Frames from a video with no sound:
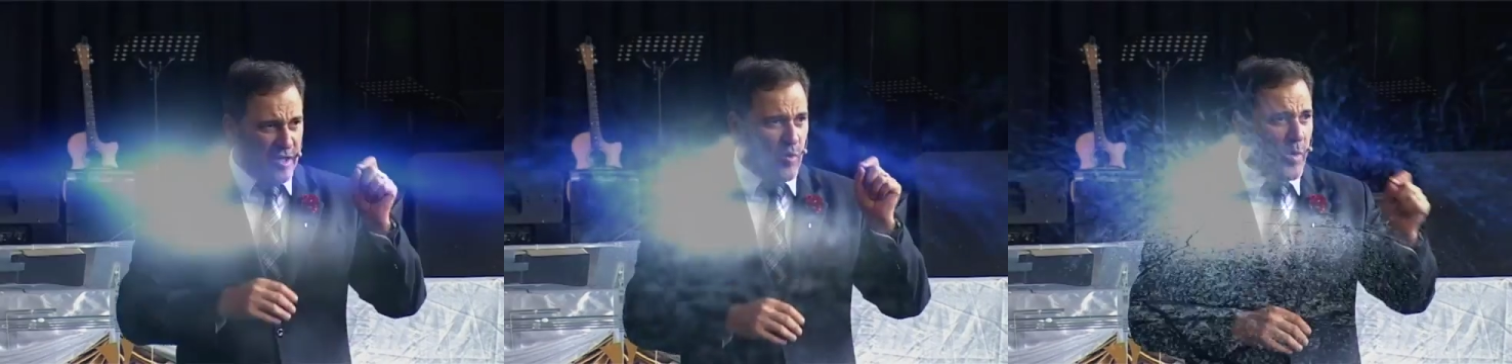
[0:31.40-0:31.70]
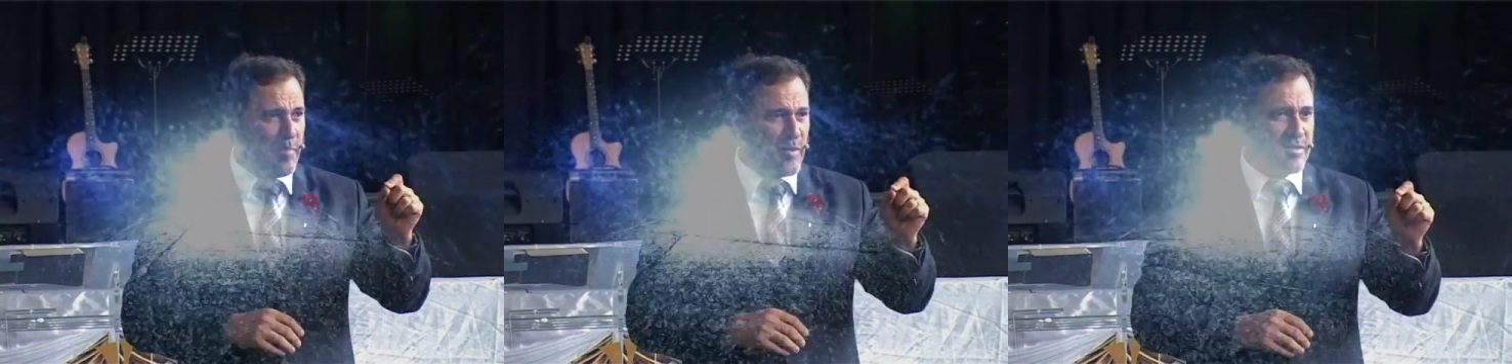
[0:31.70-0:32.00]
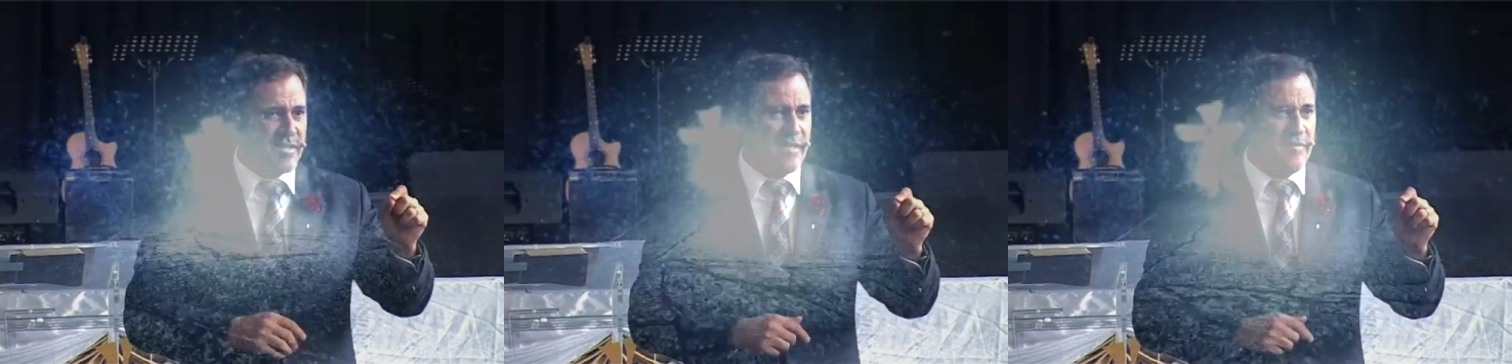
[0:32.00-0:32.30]
equip
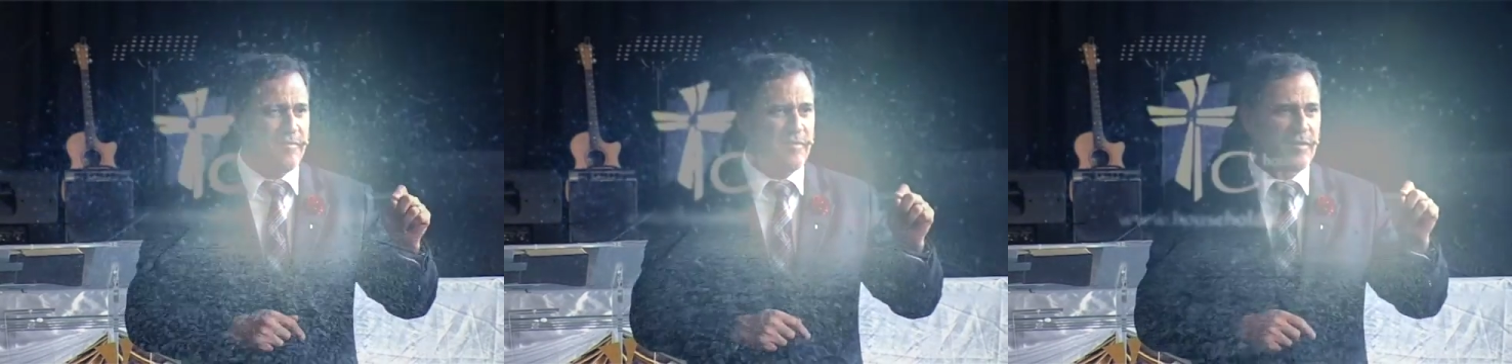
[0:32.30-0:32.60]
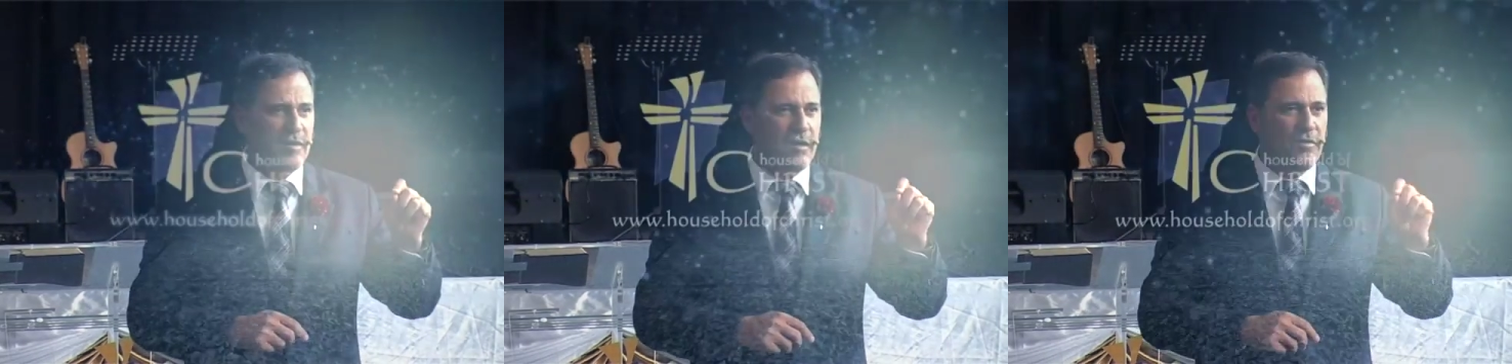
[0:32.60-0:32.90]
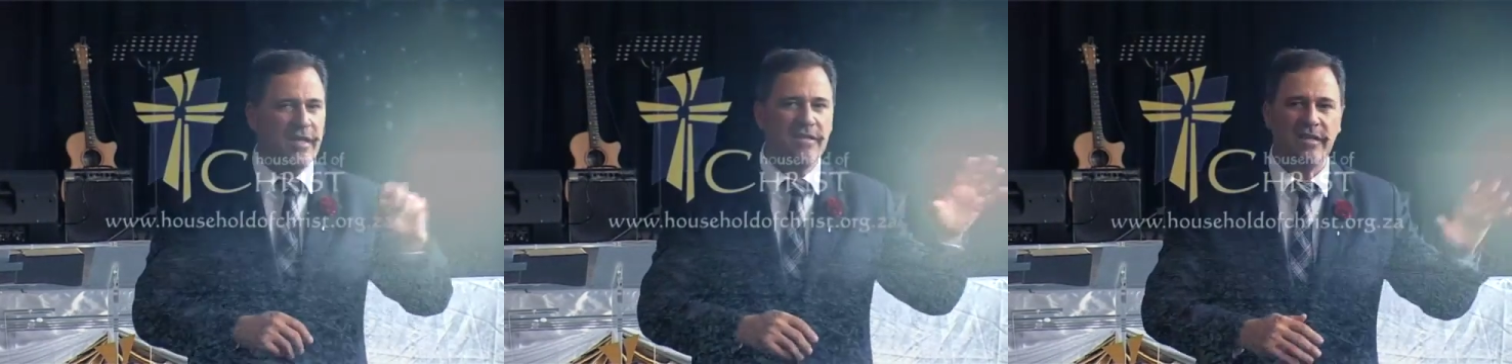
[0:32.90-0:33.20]
yourself
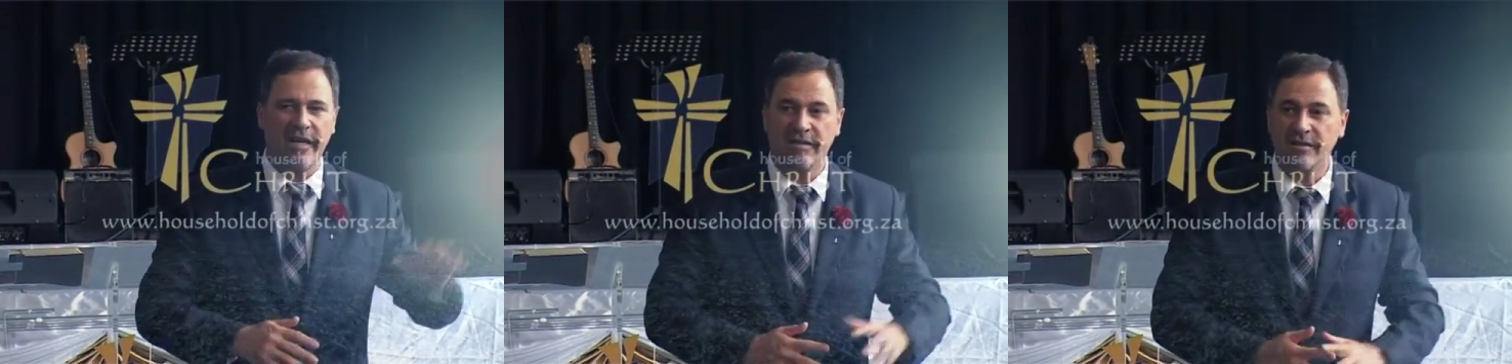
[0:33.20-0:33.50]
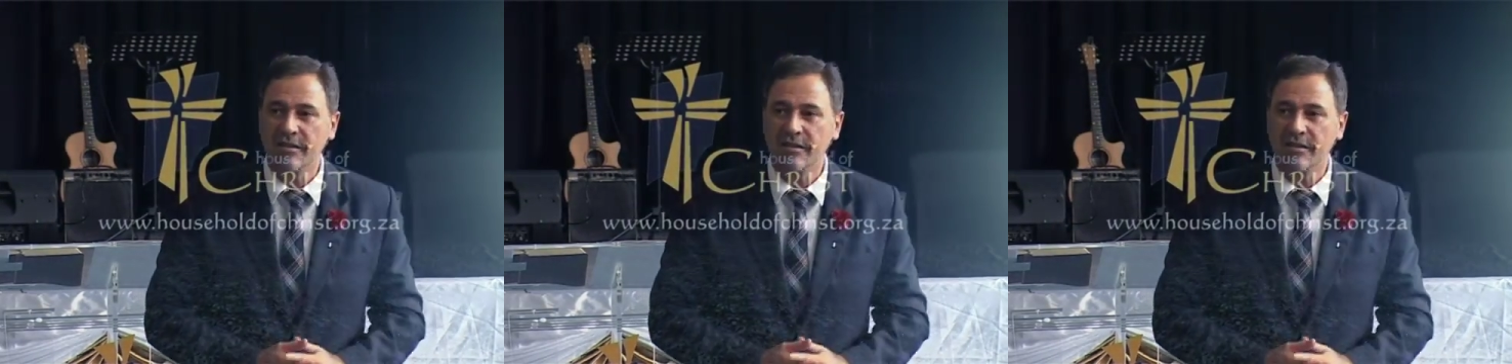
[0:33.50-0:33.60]
on the internet?